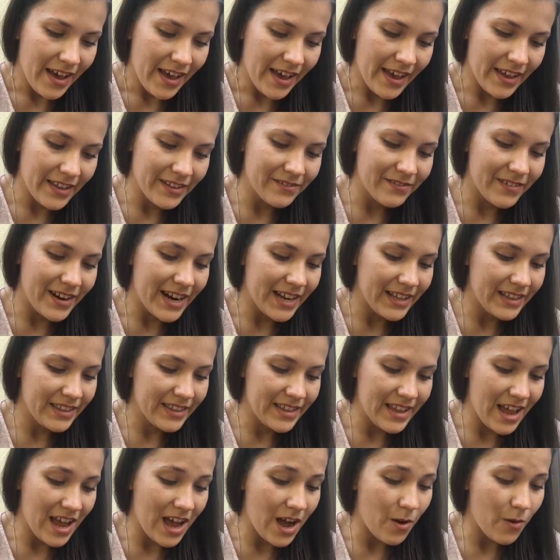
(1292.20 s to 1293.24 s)
and right
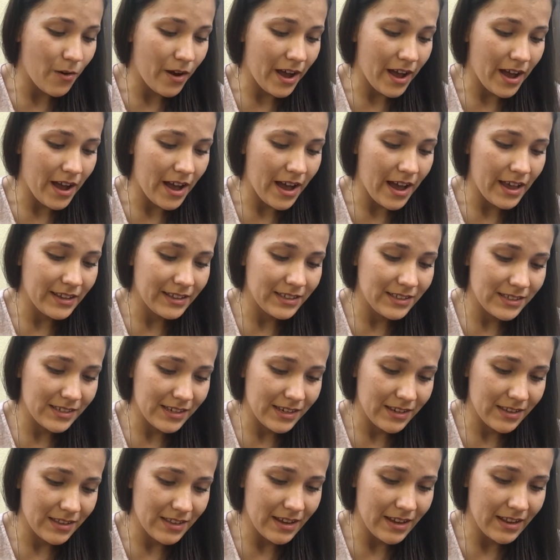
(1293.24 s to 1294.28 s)
now I
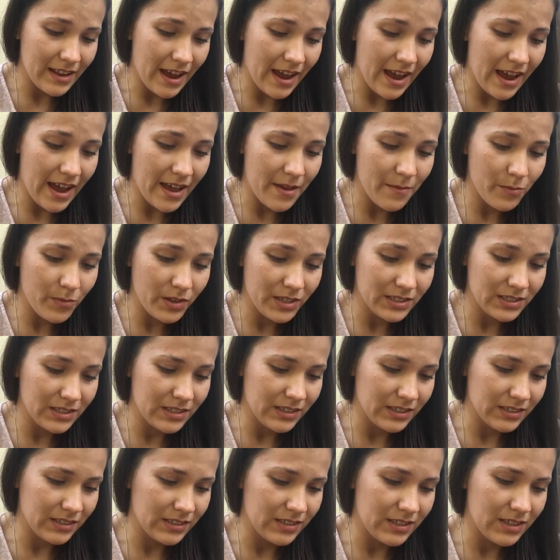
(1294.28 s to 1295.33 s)
see that I missed
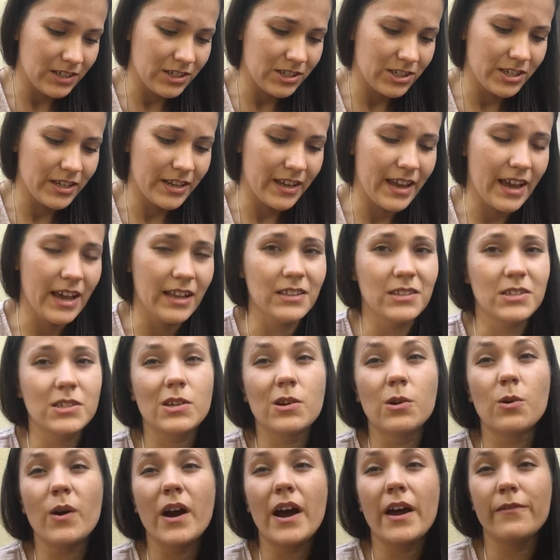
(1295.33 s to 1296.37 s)
a stitch again.
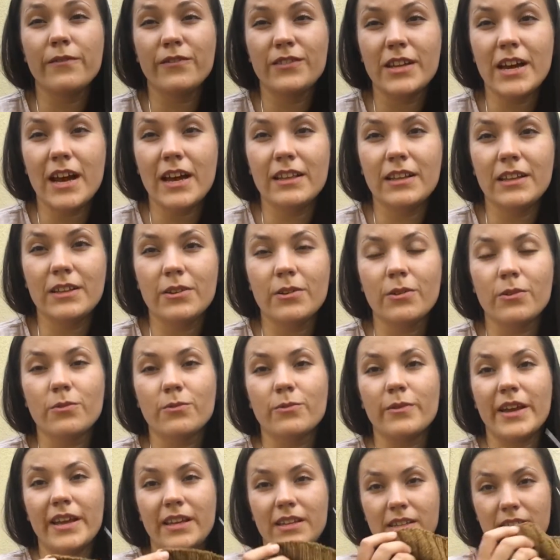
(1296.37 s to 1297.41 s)
So I've done it
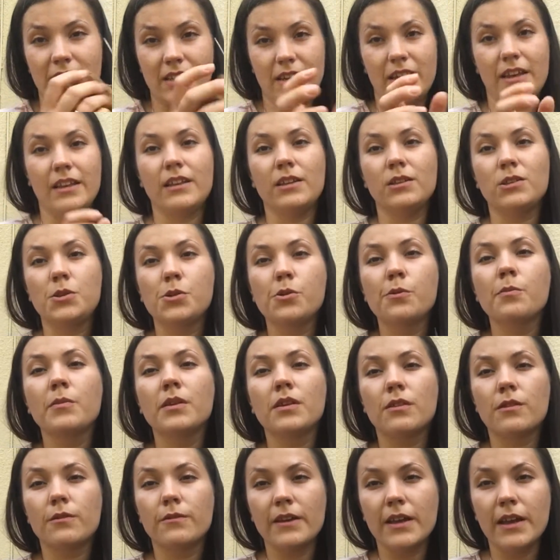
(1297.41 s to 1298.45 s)
already, and it took
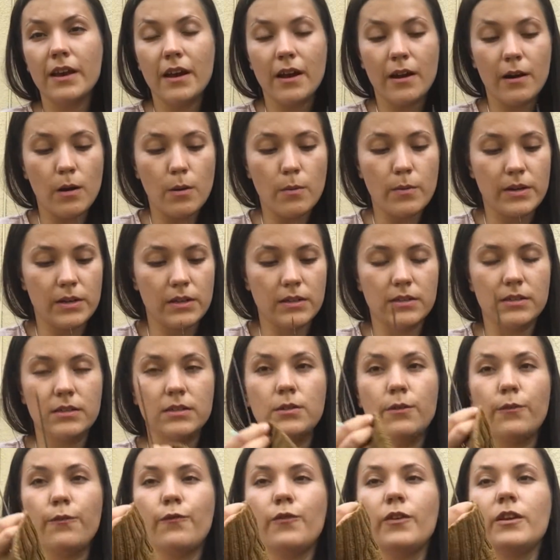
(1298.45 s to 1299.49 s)
me 3 hours
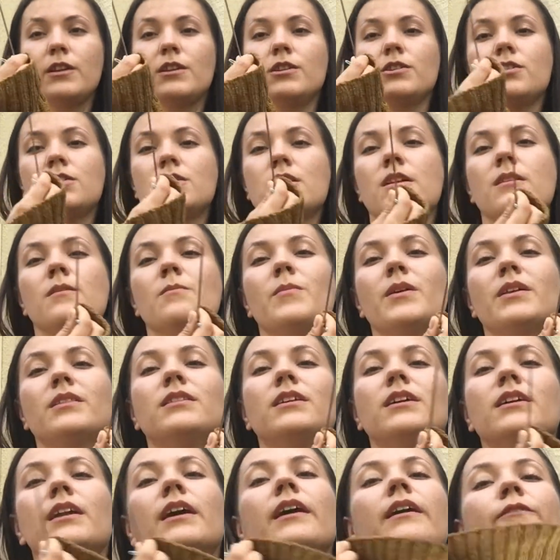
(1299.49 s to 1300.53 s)
to finish it, but
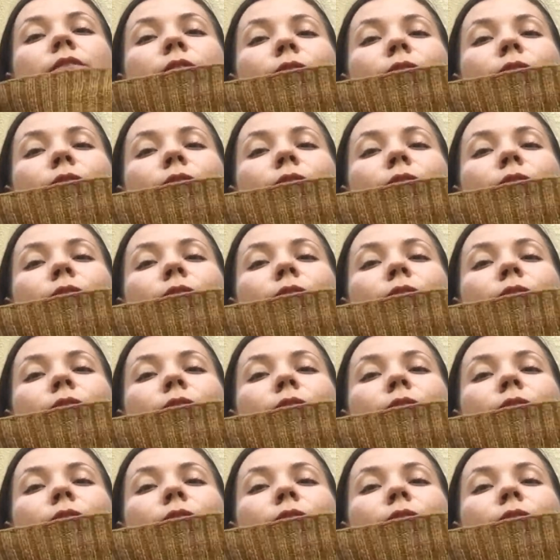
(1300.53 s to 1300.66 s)
then I